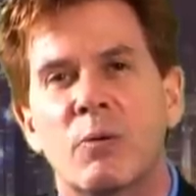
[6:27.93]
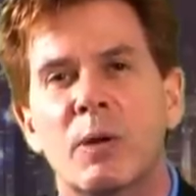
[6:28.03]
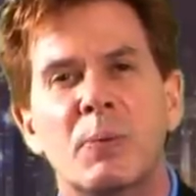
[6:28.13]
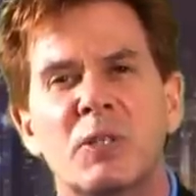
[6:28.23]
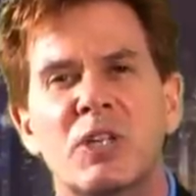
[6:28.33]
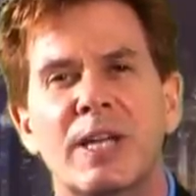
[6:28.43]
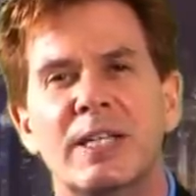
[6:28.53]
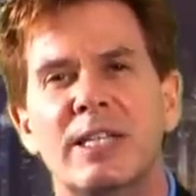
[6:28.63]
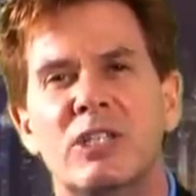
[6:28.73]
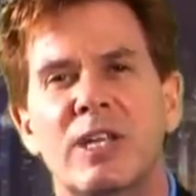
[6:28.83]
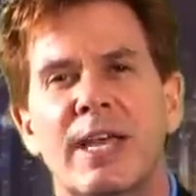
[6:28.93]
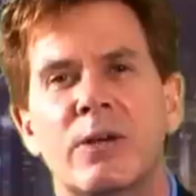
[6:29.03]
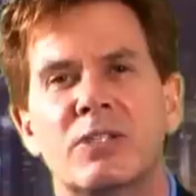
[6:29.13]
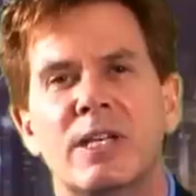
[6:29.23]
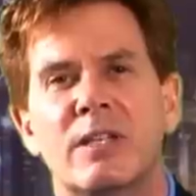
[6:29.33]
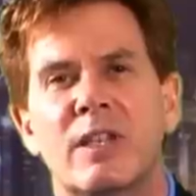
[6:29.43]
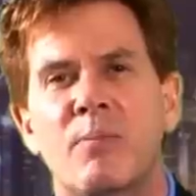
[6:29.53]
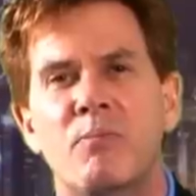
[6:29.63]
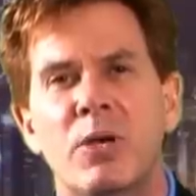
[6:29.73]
We're projecting sales into the